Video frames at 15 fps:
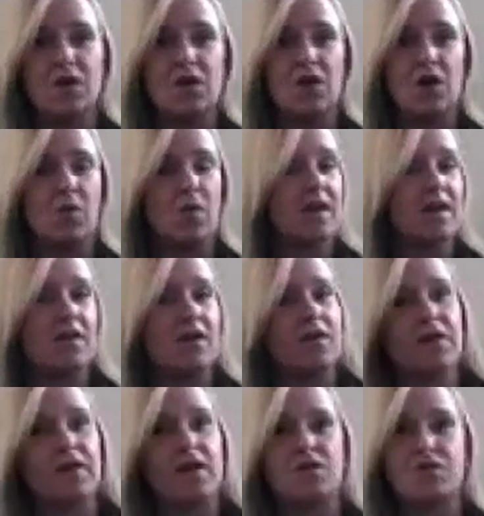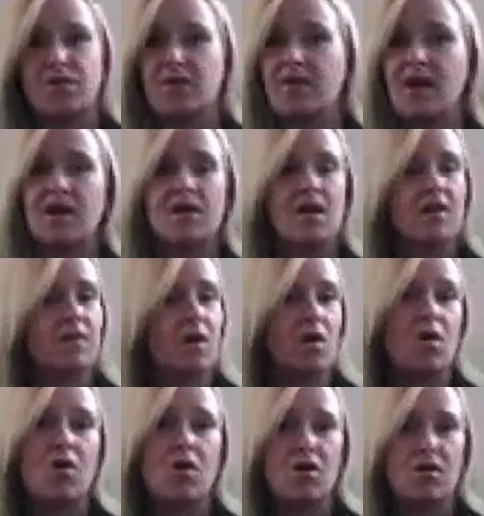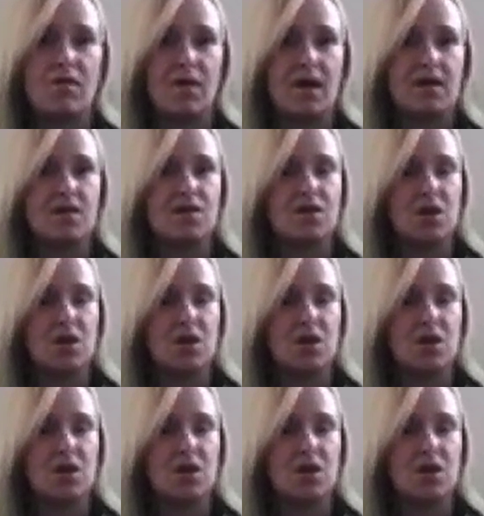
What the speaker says: in another country, they'd never heard of it.